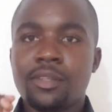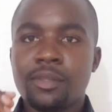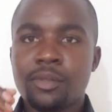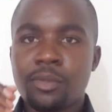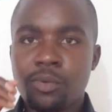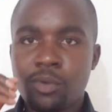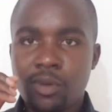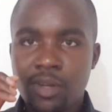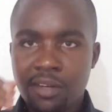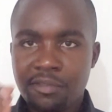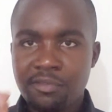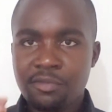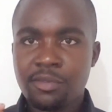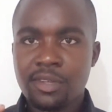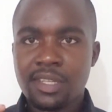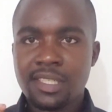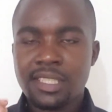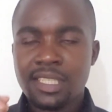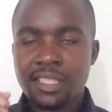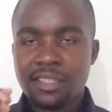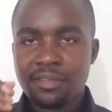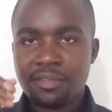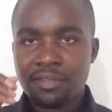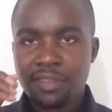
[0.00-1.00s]
you have to
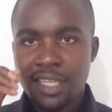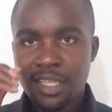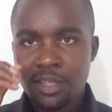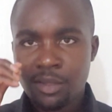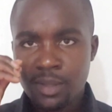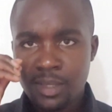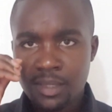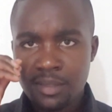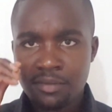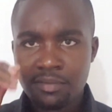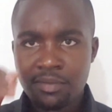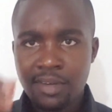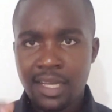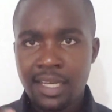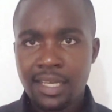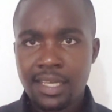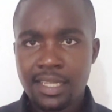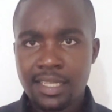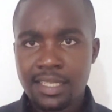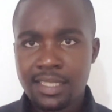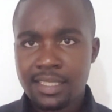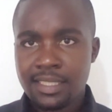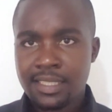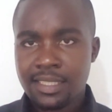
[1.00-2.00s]
identify your
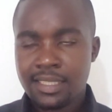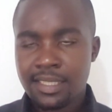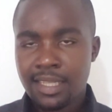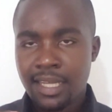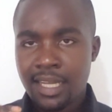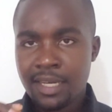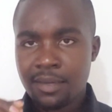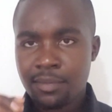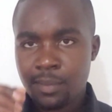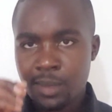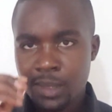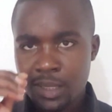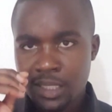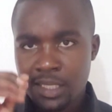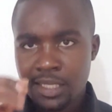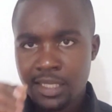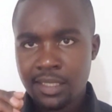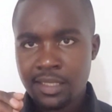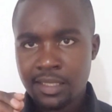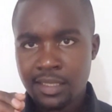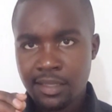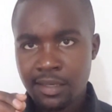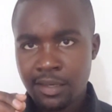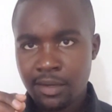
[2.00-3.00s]
advantage and
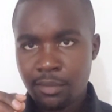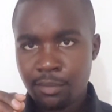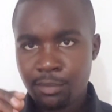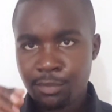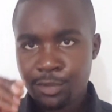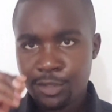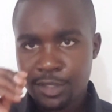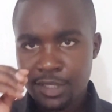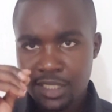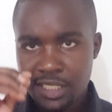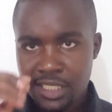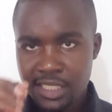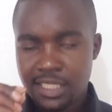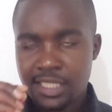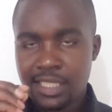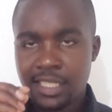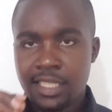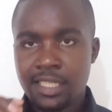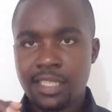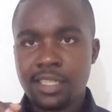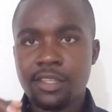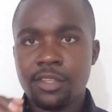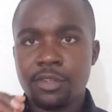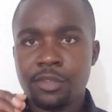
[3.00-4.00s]
begin
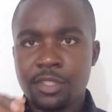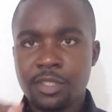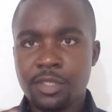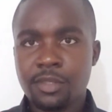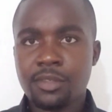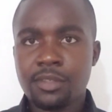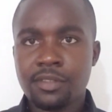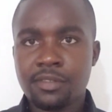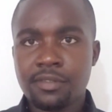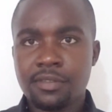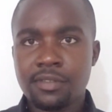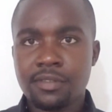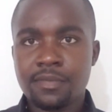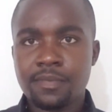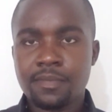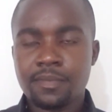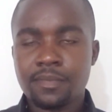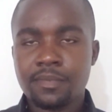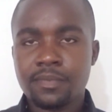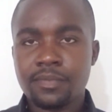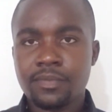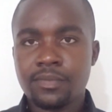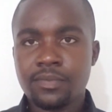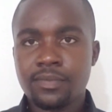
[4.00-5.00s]
positioning yourself.
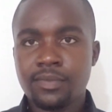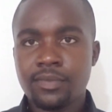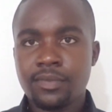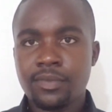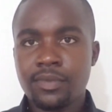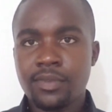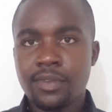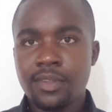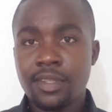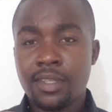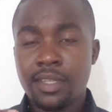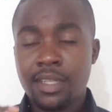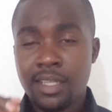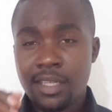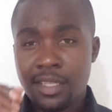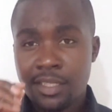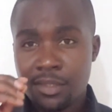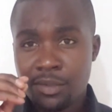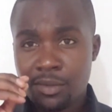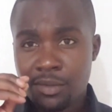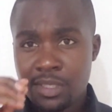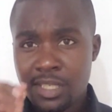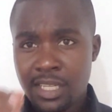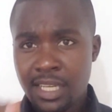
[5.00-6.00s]

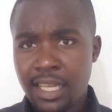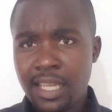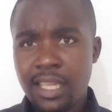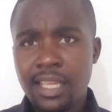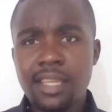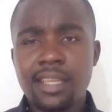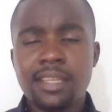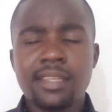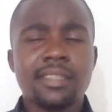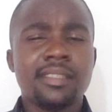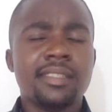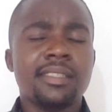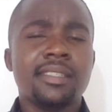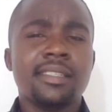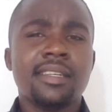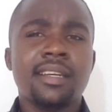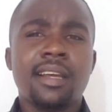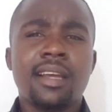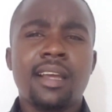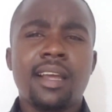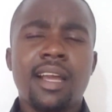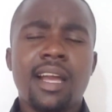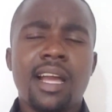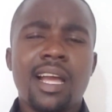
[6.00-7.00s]
Today
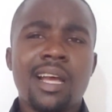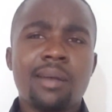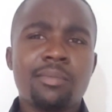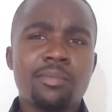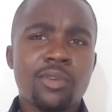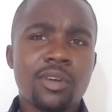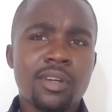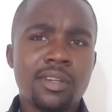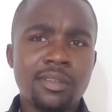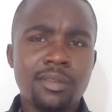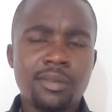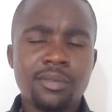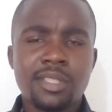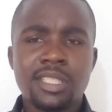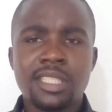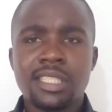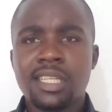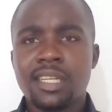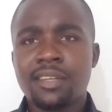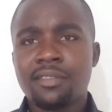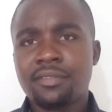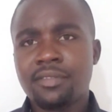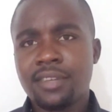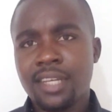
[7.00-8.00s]
I'm going to
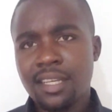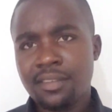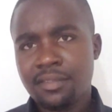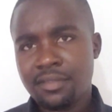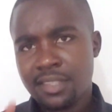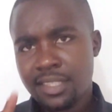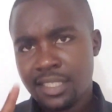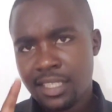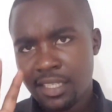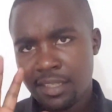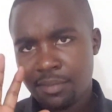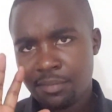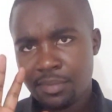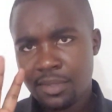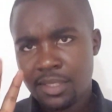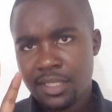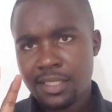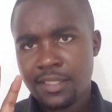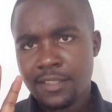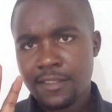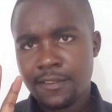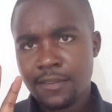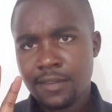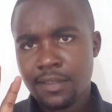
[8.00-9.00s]
share 5
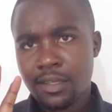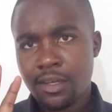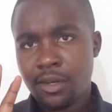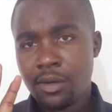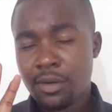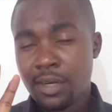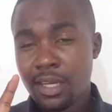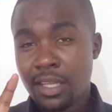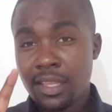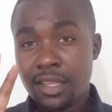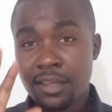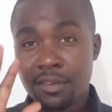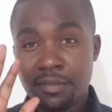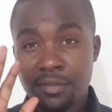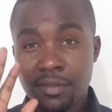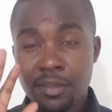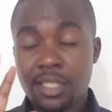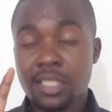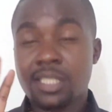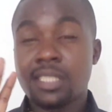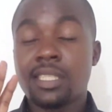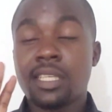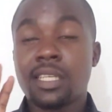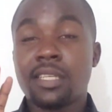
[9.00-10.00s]
steps, or rather
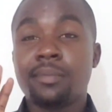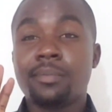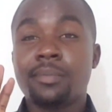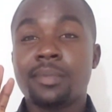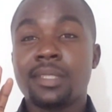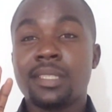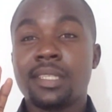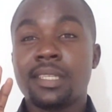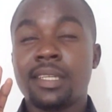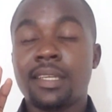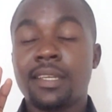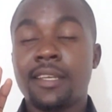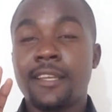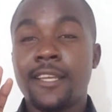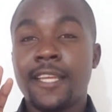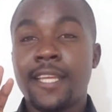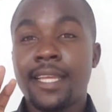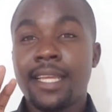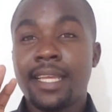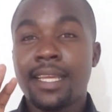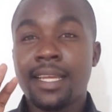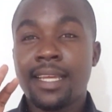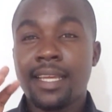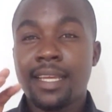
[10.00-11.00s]
4 steps,
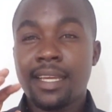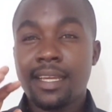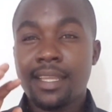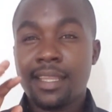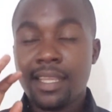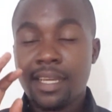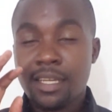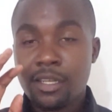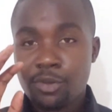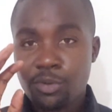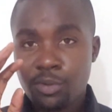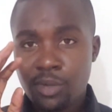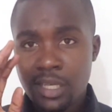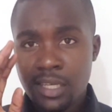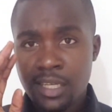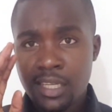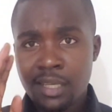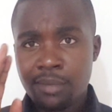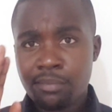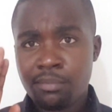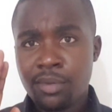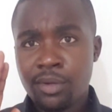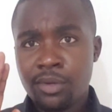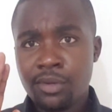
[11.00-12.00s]
that will
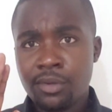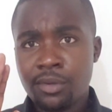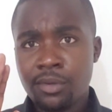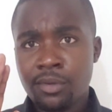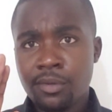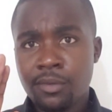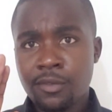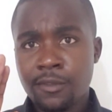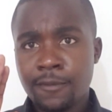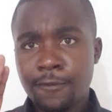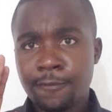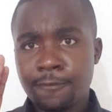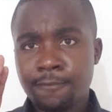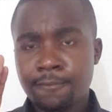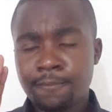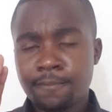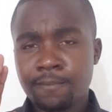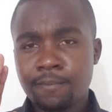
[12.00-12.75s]
enable you